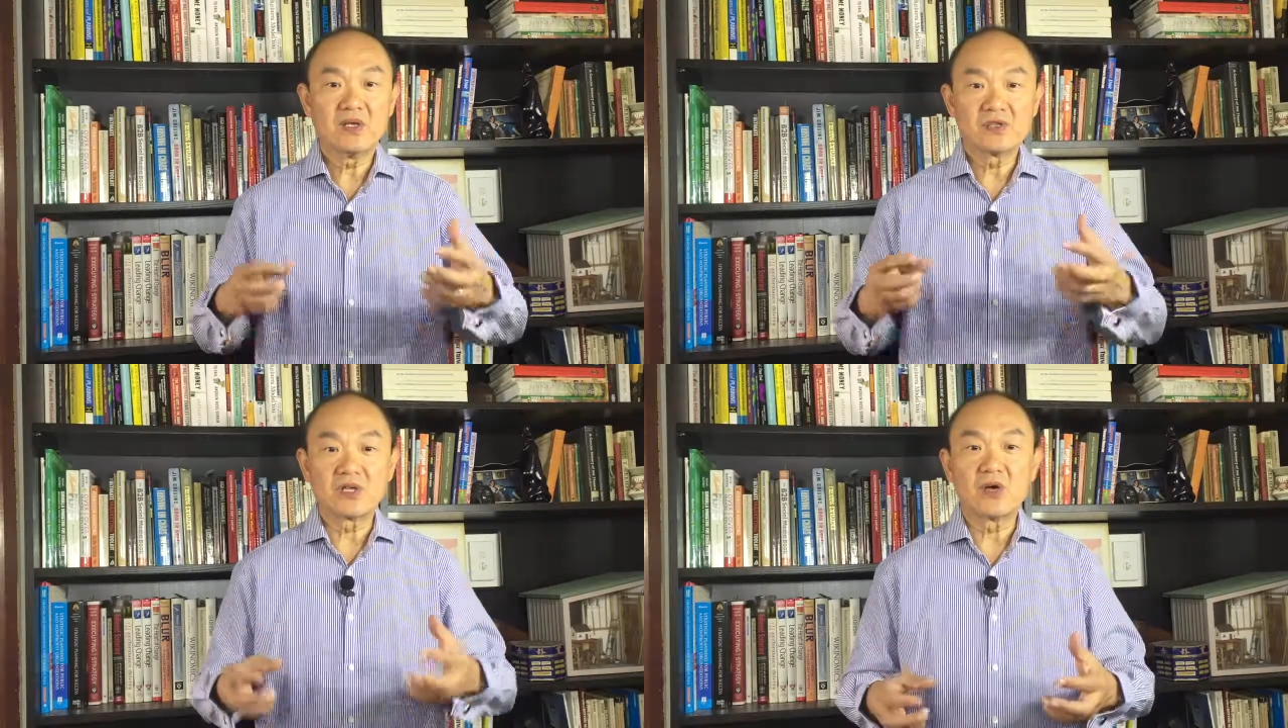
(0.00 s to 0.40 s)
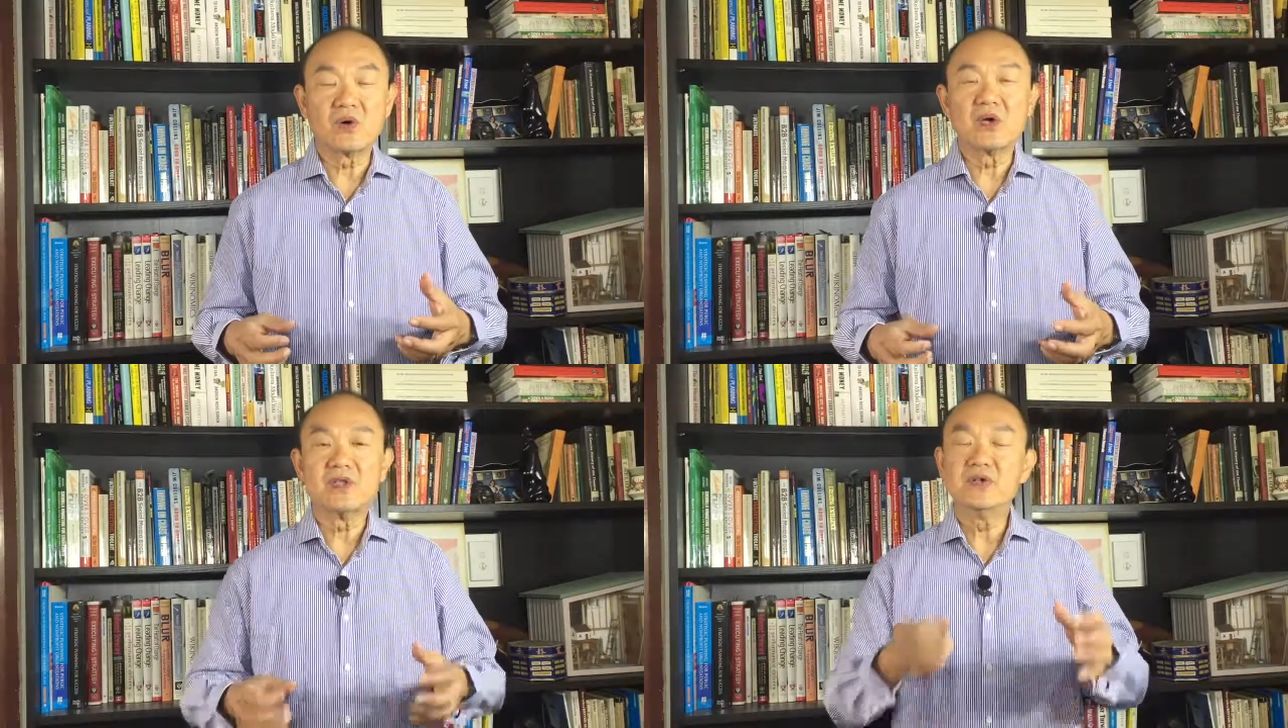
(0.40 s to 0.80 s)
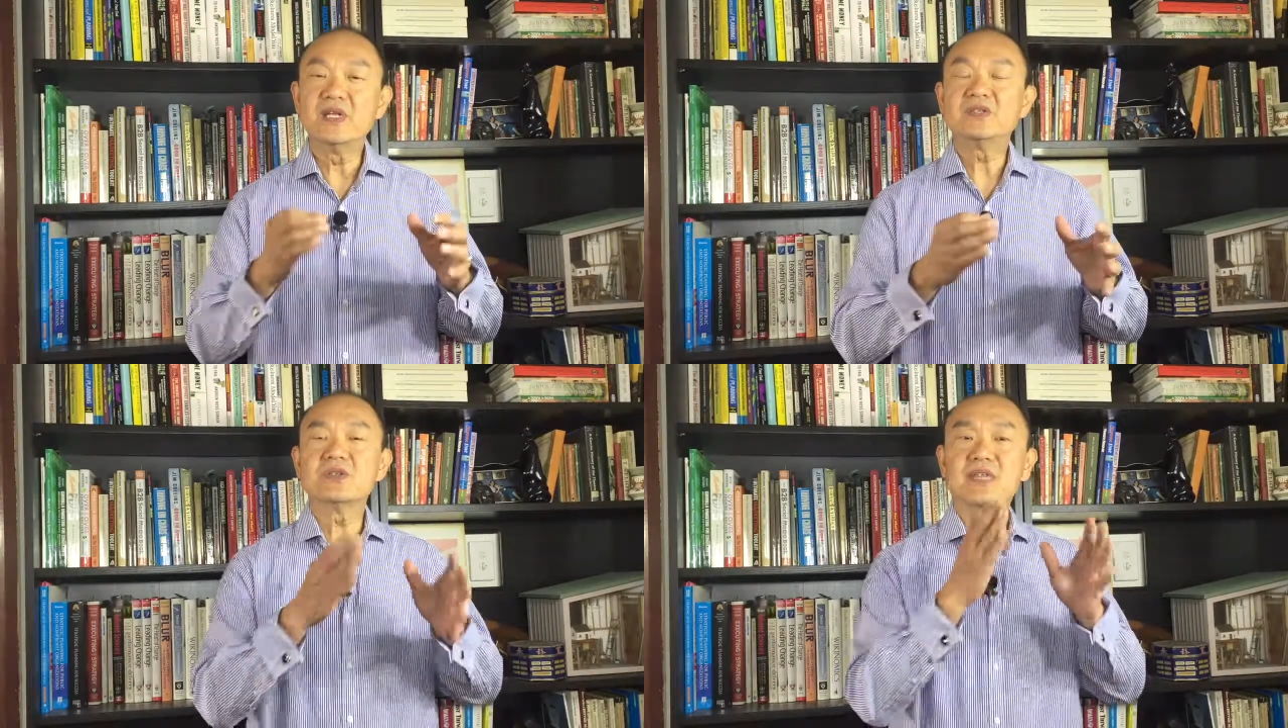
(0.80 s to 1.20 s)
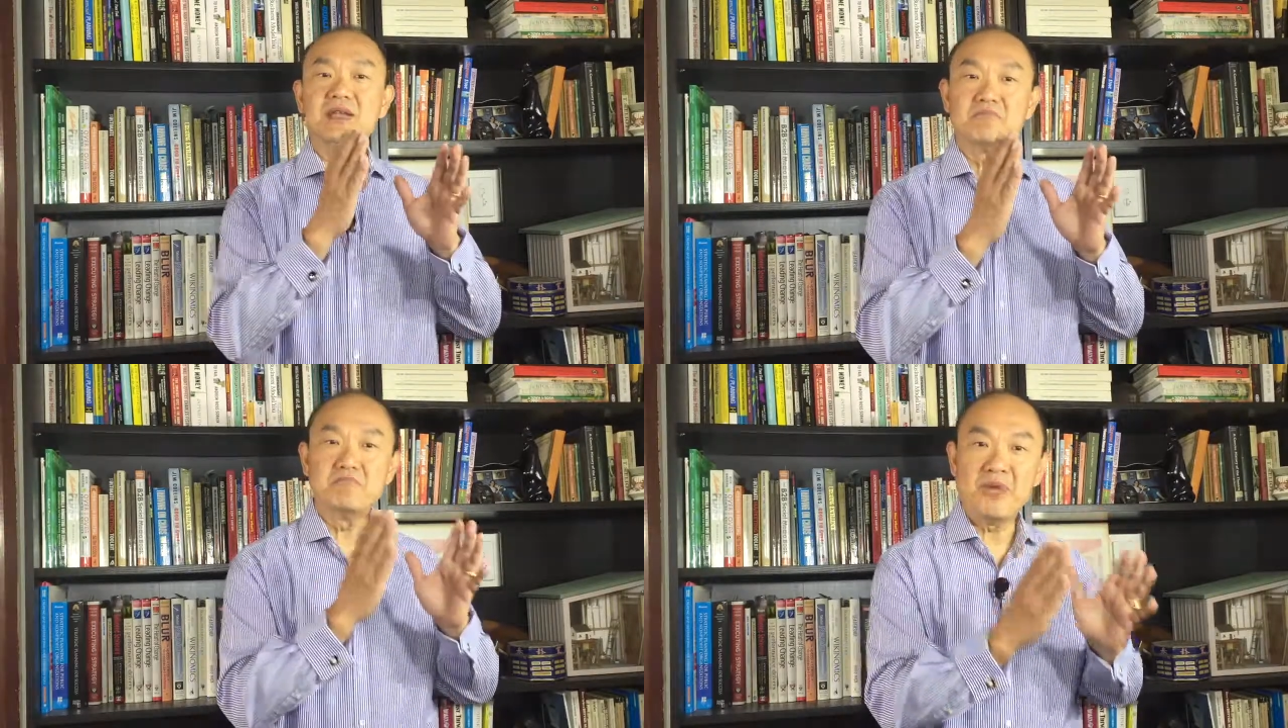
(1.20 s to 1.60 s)
So you need to
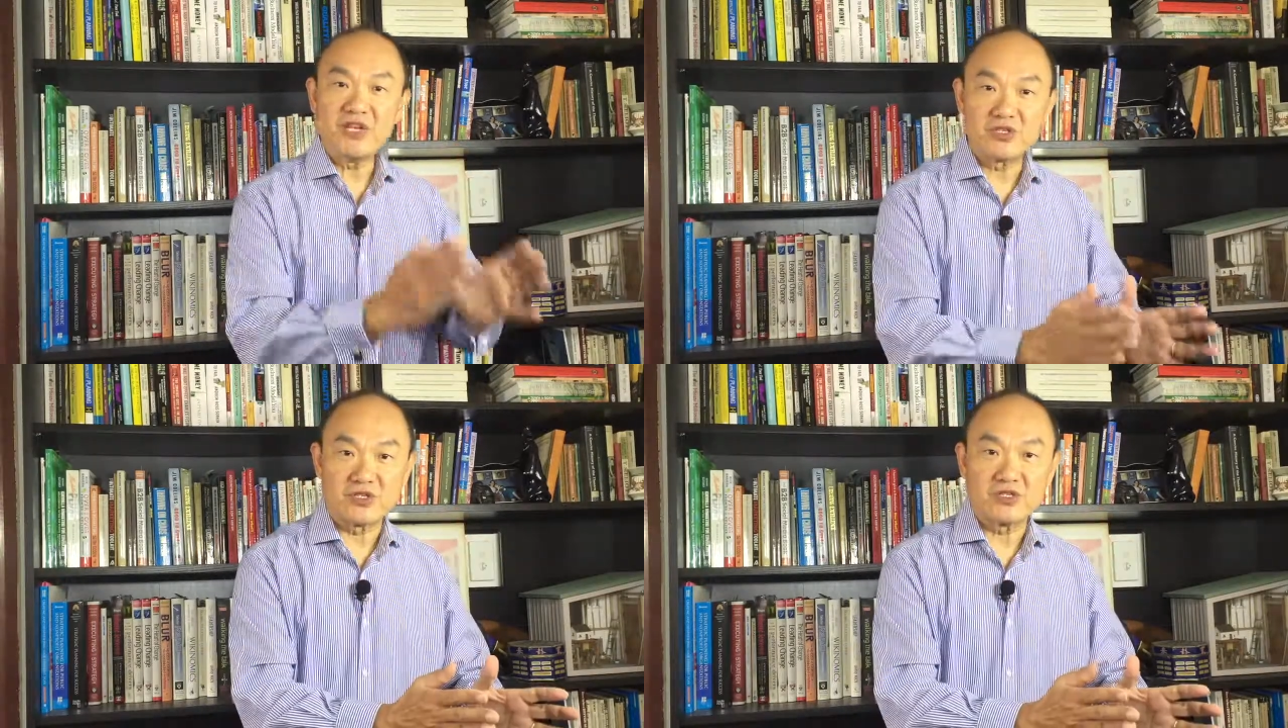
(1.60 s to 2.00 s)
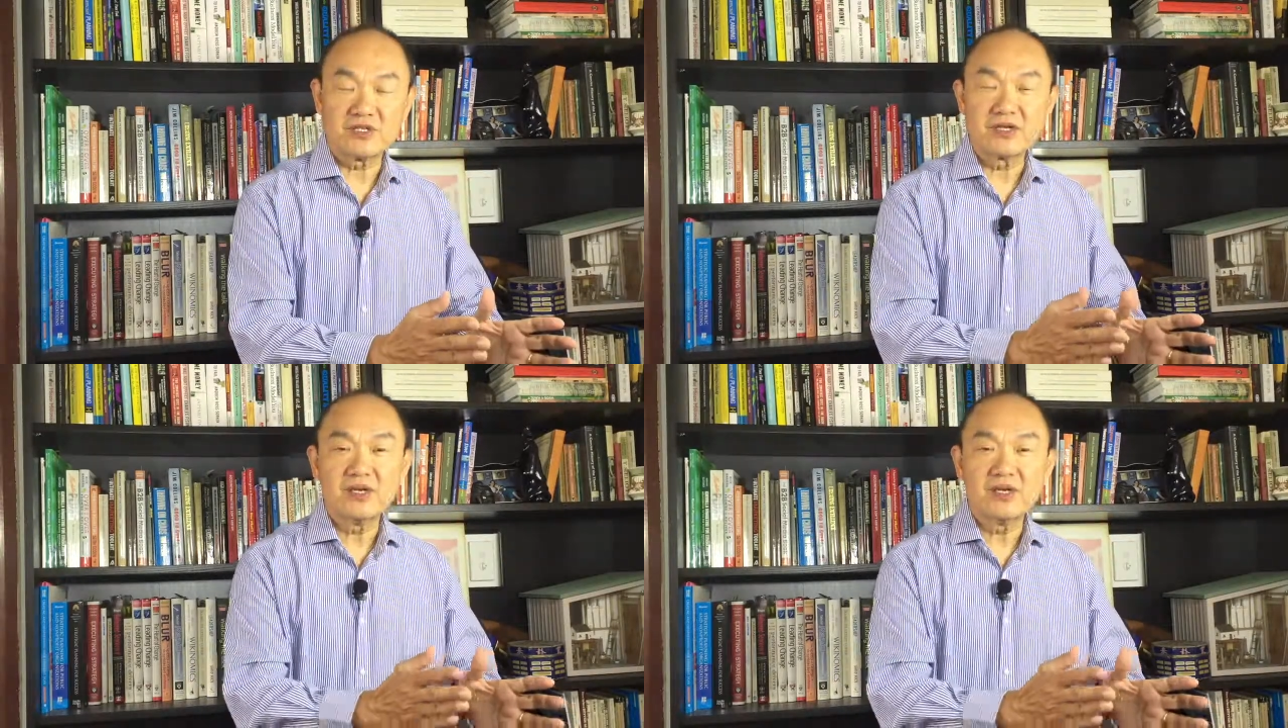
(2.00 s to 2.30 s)
set measures